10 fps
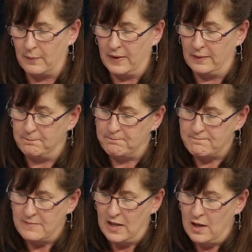come in
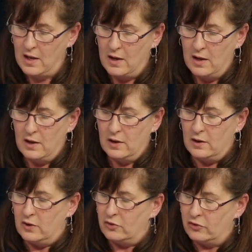
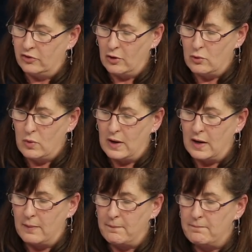so
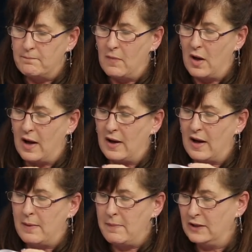um,
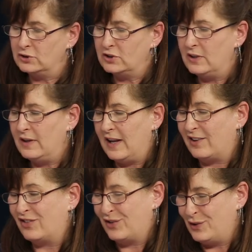I mentioned
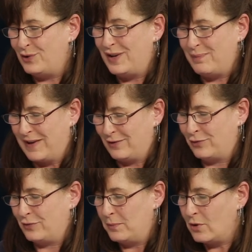excluding
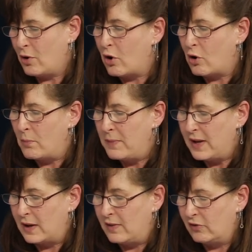pests from your home,
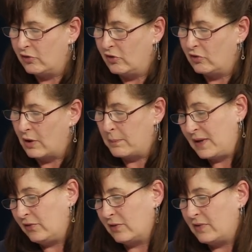and this is a
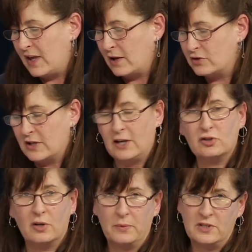piece of the
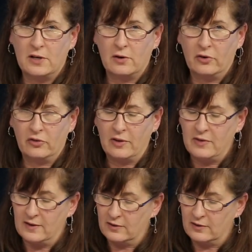educational materials that the